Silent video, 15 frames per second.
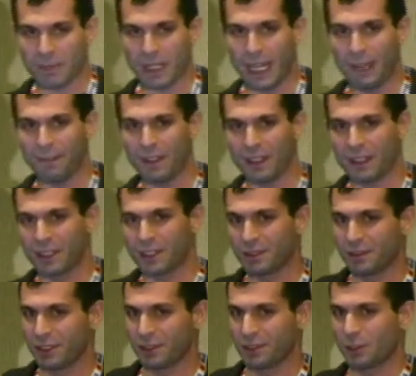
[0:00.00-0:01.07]
I feel
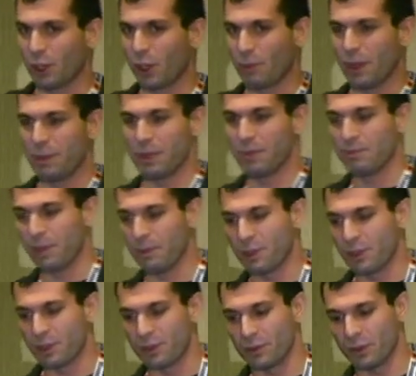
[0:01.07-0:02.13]
this talk may be
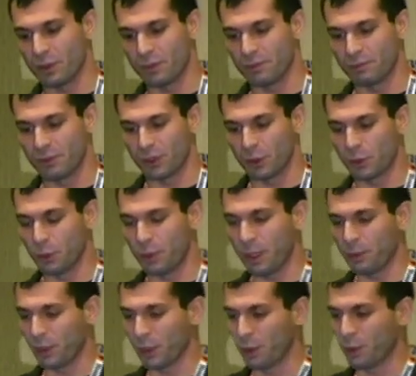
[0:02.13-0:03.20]
useful to
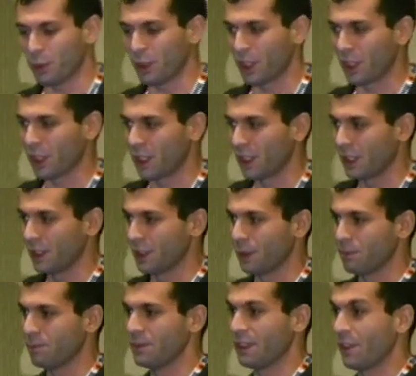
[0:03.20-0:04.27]
people who
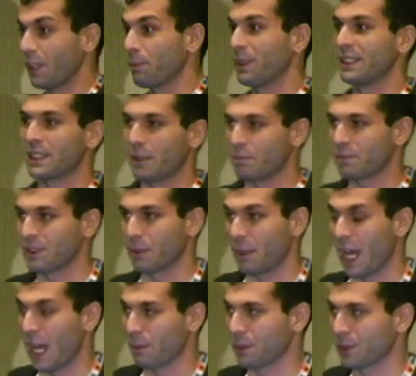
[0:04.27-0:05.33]
are developing some
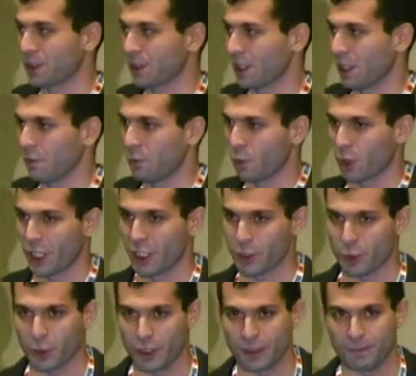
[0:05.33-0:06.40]
apps for
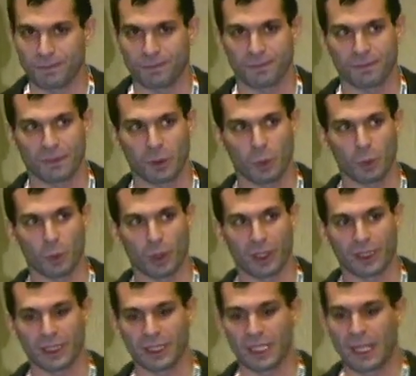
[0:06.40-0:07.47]
Android.
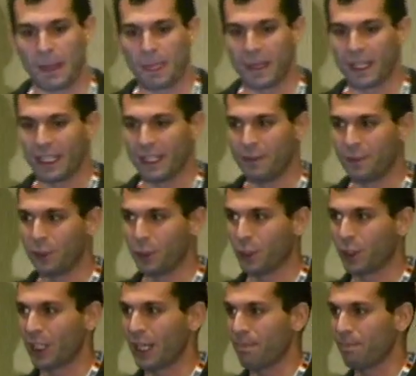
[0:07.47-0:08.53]
One, if
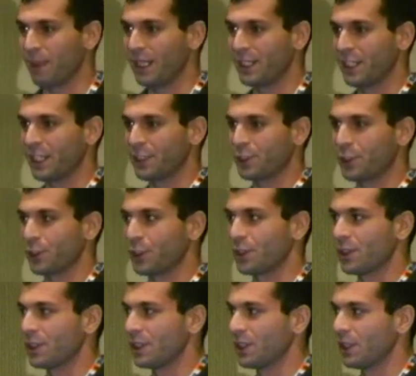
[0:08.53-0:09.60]
you're a pen tester